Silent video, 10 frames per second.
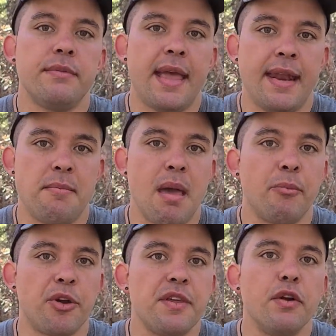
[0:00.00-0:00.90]
Any
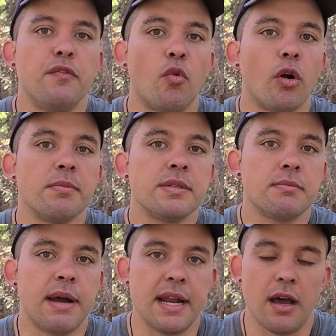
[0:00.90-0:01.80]
memory that it forms
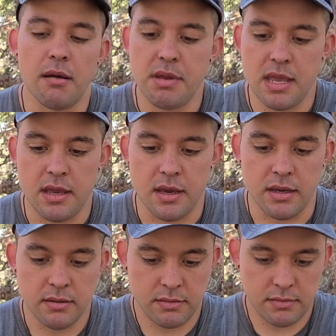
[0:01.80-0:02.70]
might not be
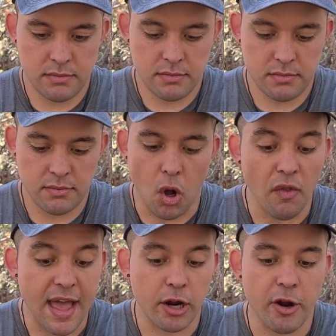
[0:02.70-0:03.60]
all
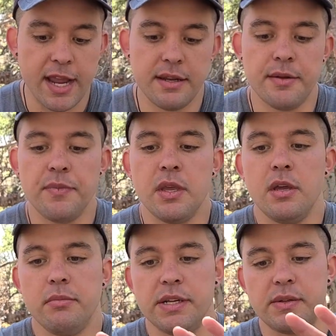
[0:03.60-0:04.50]
that great.
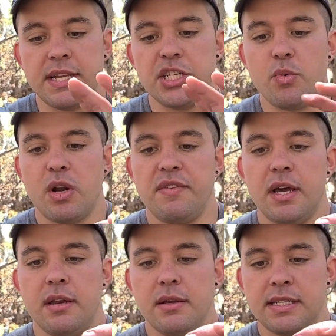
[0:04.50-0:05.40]
But so essentially what I've
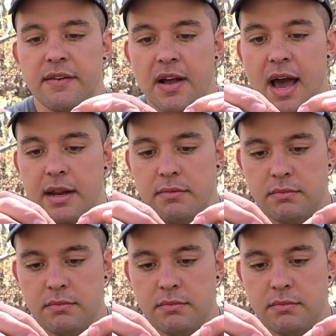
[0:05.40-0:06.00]
done is I've got it